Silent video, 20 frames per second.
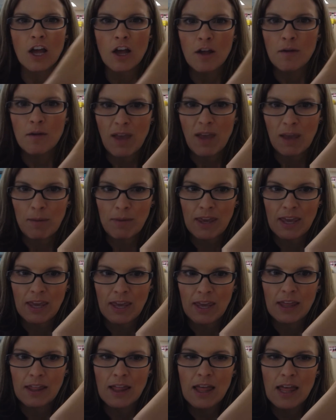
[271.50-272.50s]

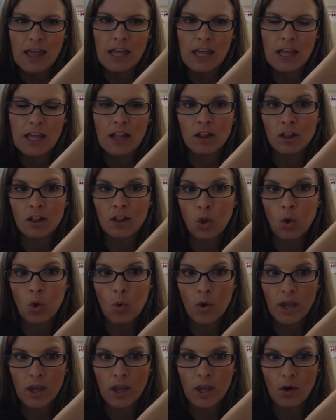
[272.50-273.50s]
maybe
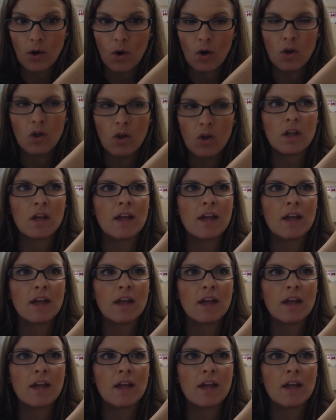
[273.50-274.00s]
loyal,